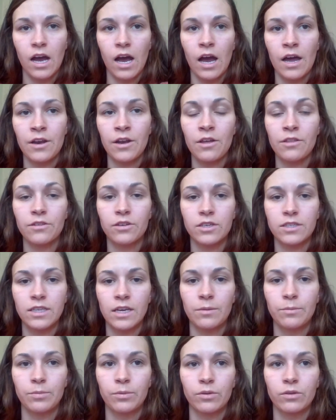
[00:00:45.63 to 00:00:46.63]
Another
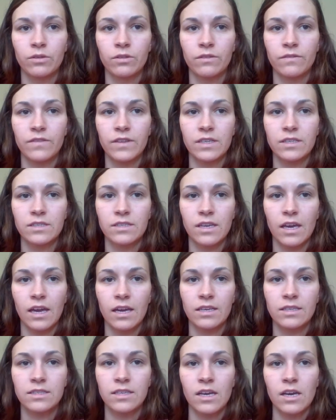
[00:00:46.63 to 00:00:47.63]
example of this
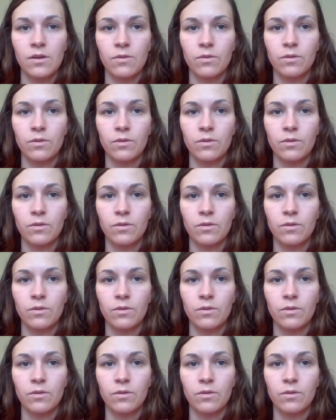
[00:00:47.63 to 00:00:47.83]
case